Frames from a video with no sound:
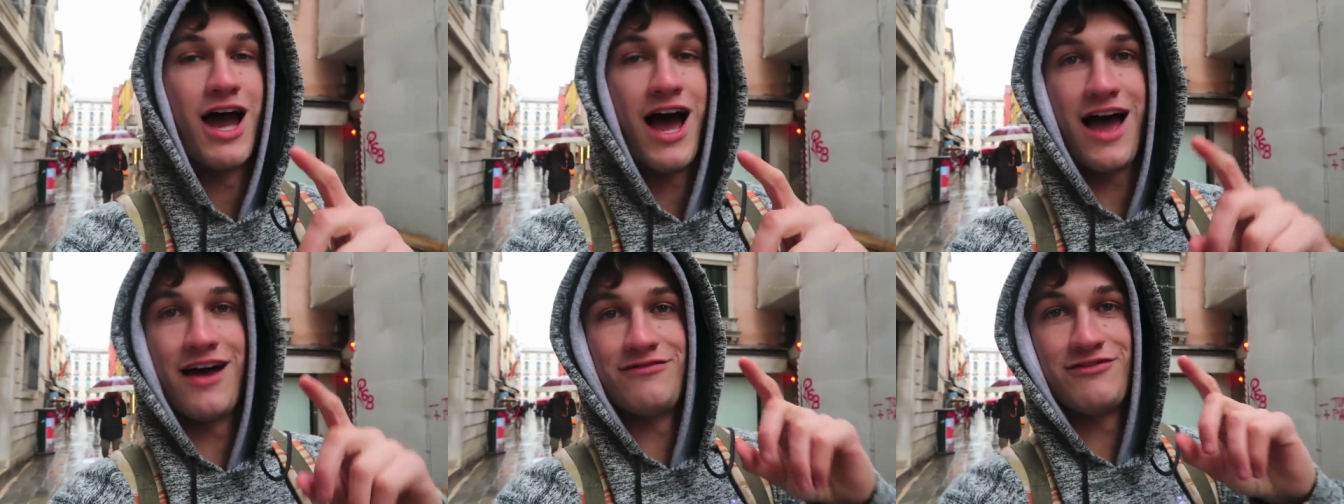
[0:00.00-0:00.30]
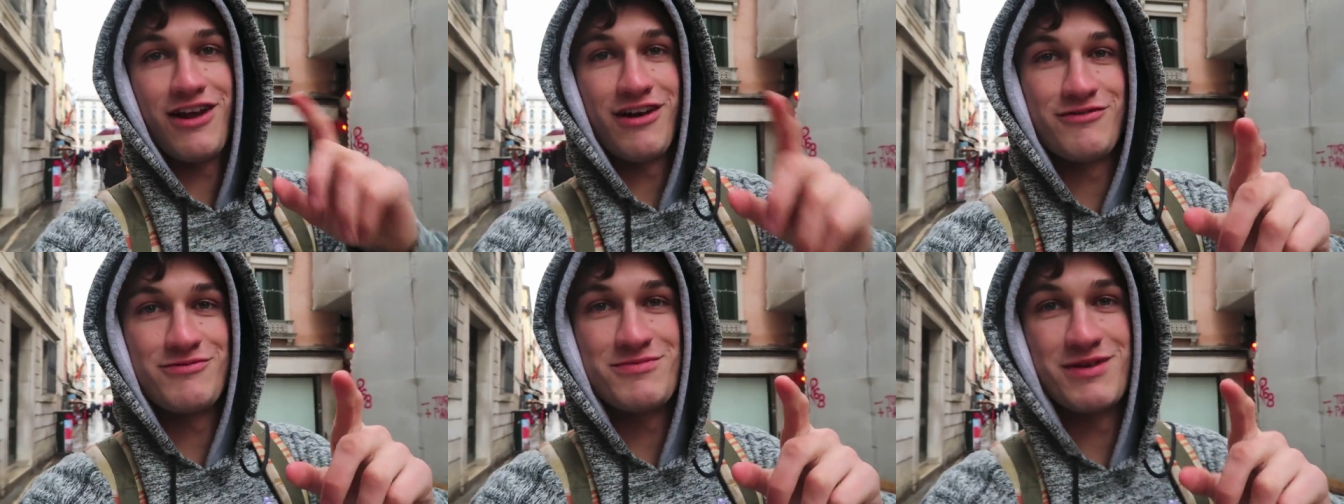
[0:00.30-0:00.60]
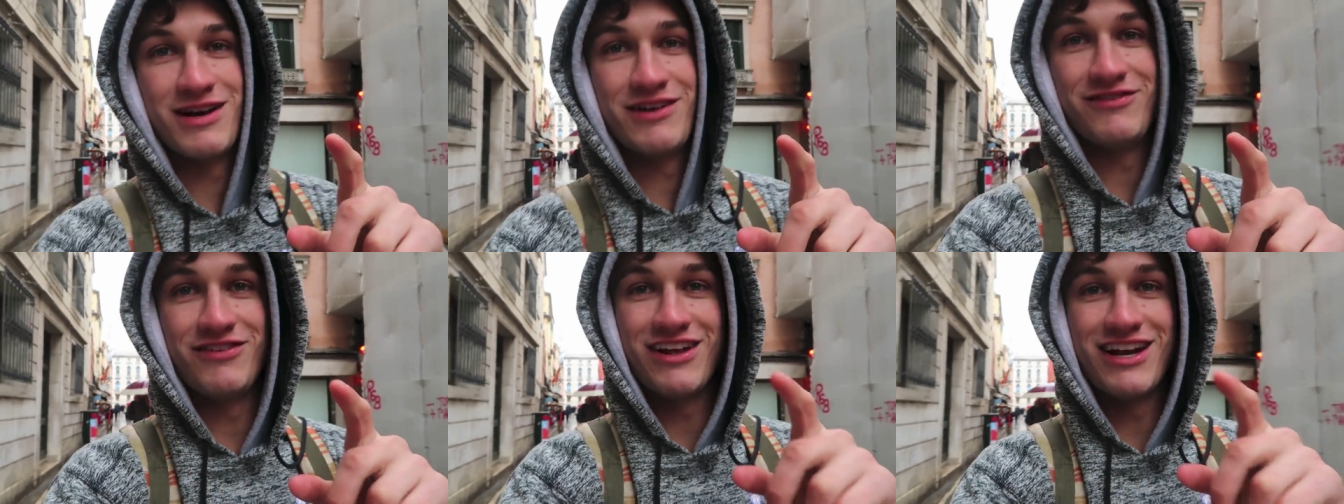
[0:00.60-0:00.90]
I've never
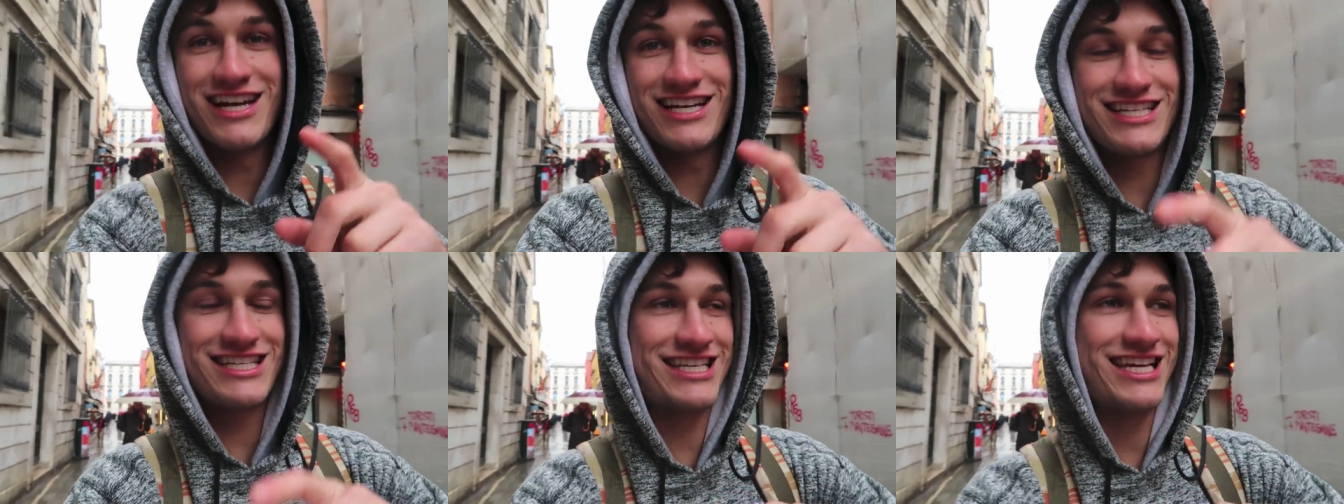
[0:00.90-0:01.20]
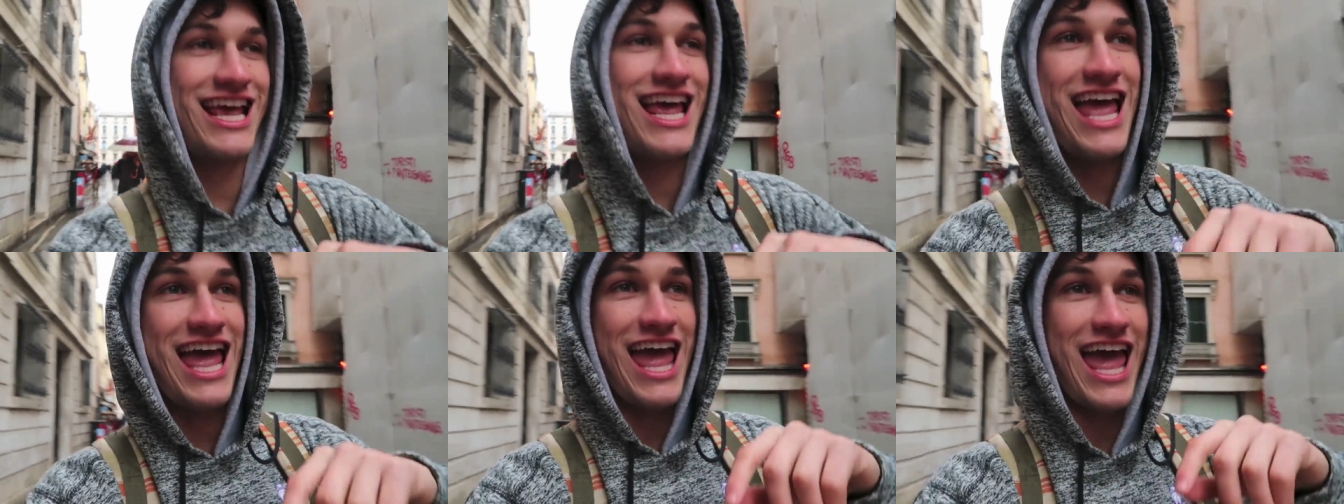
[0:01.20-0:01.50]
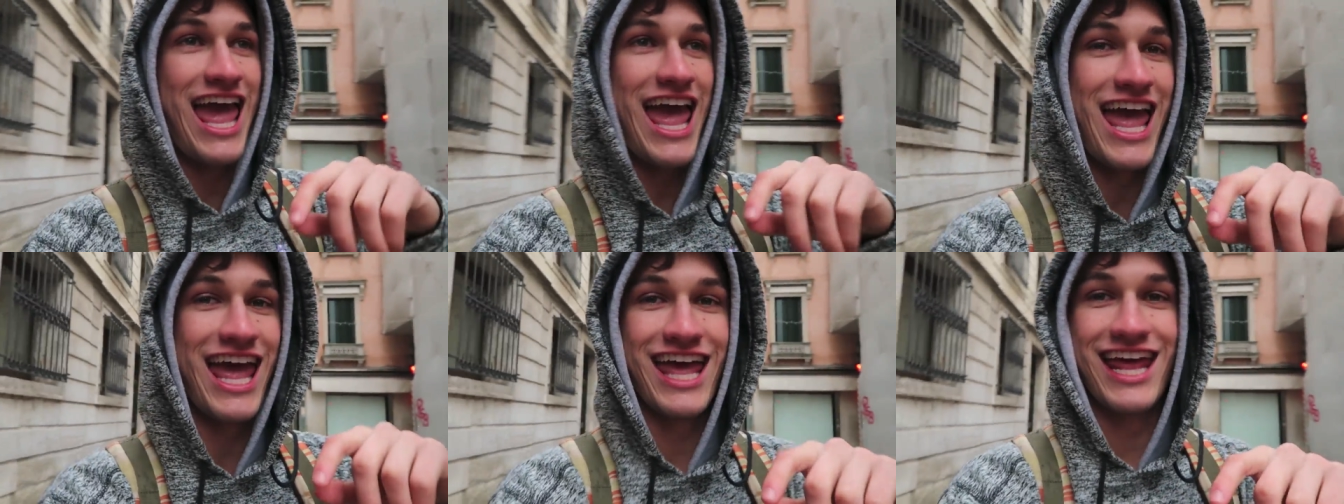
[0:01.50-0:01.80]
been to Venice
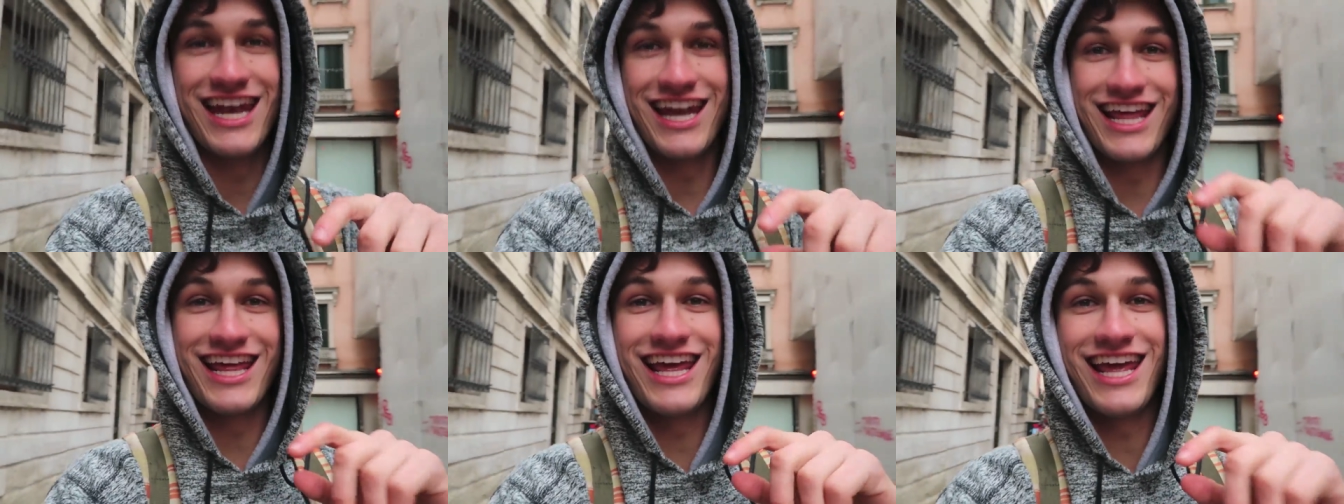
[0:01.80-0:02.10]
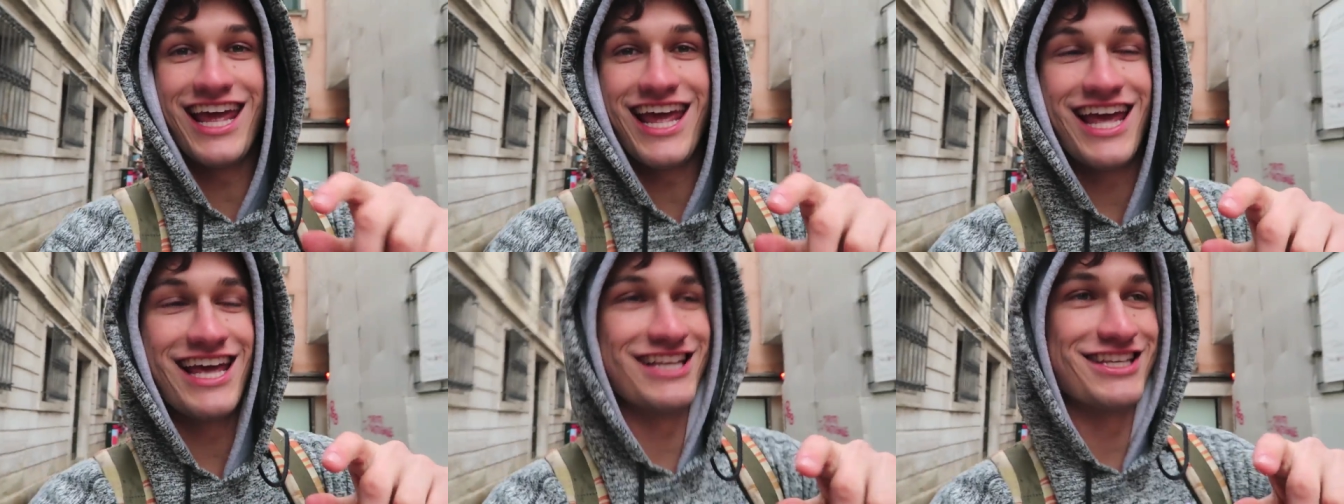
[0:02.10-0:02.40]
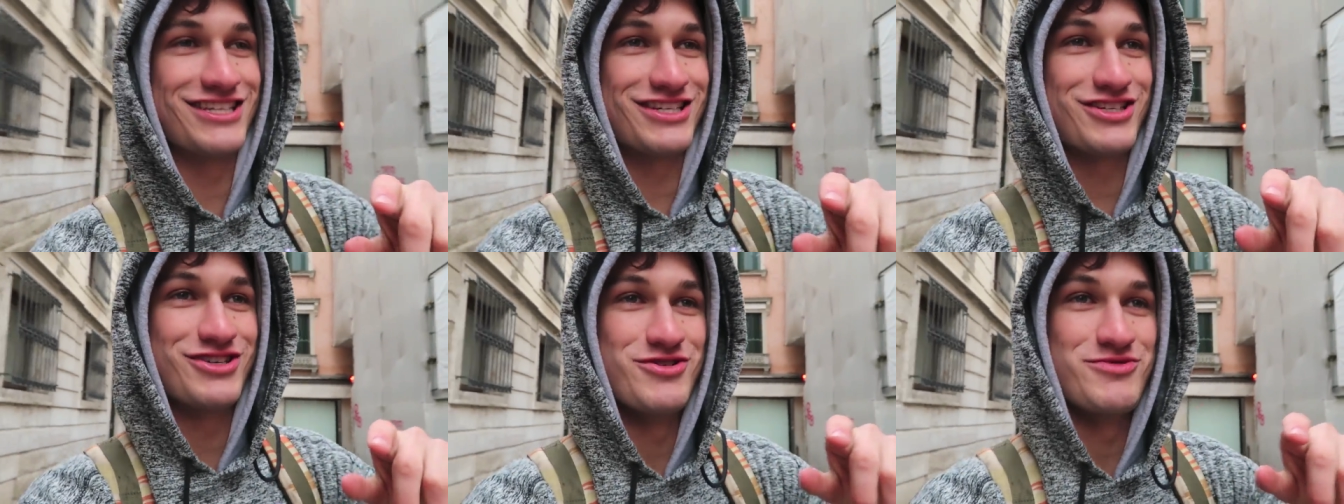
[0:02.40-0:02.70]
and
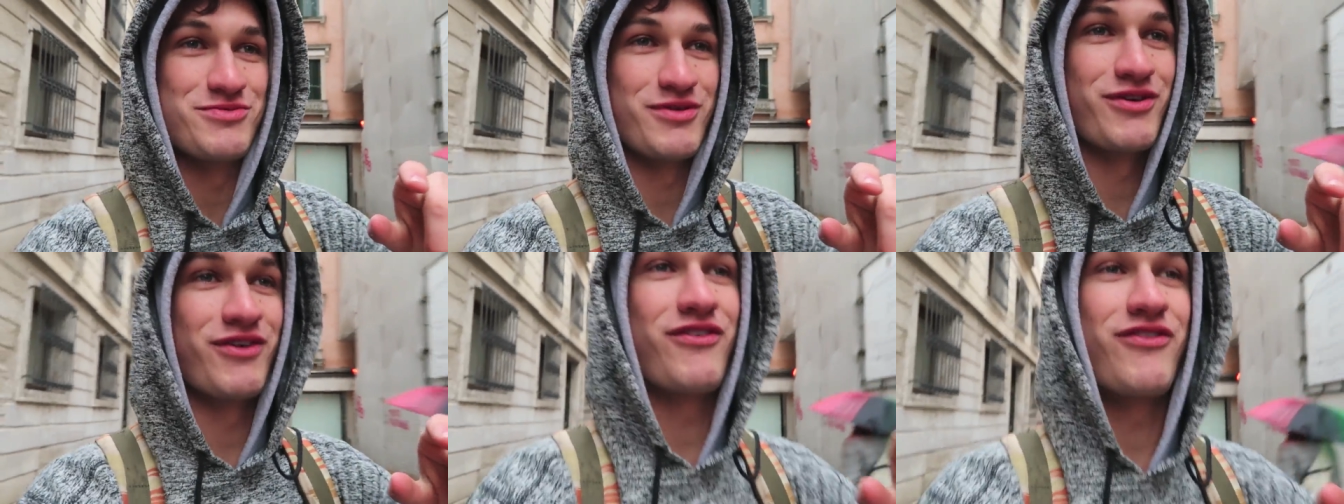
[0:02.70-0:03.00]
it's super